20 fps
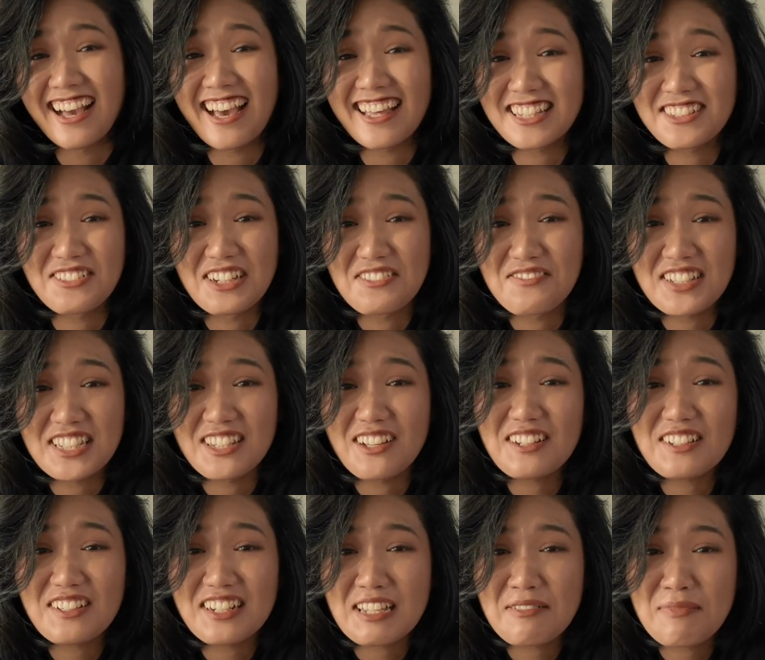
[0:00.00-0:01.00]
we're
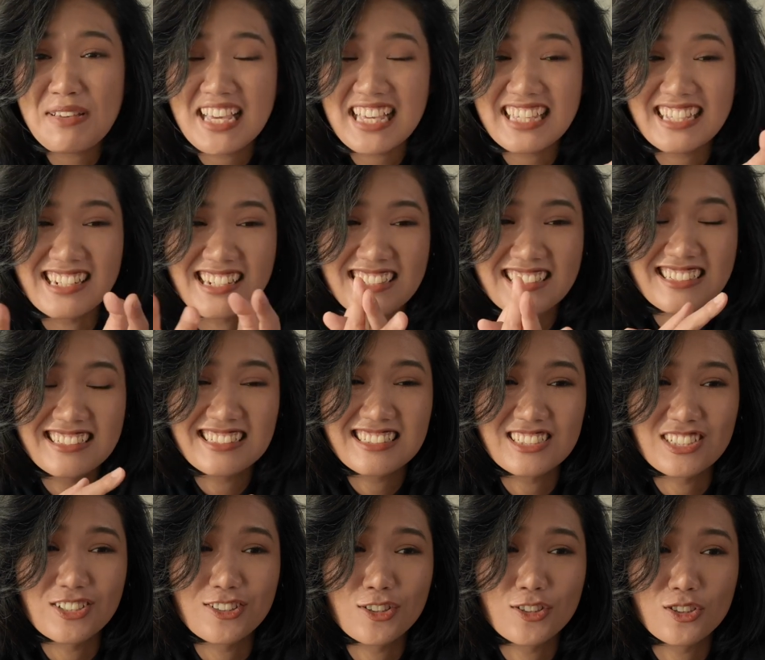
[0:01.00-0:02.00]
not gonna make it.
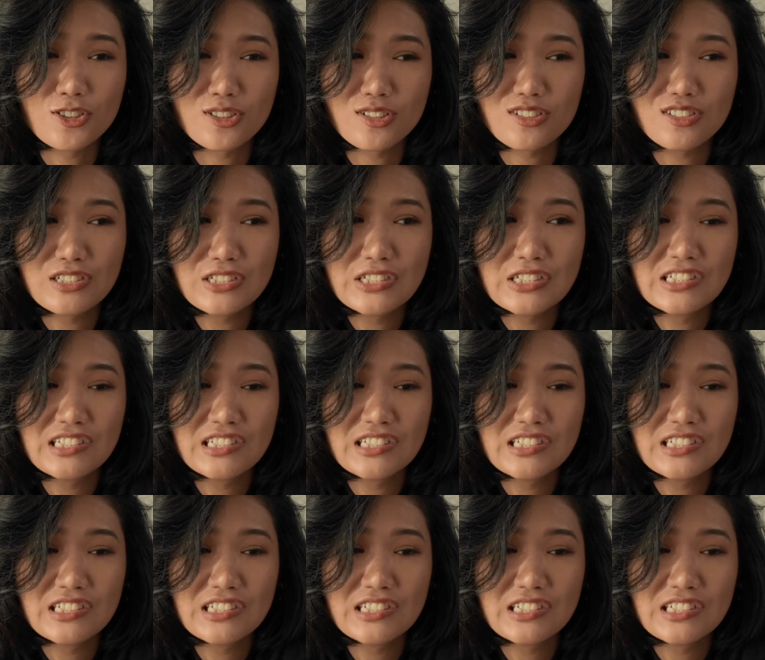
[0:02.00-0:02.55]
So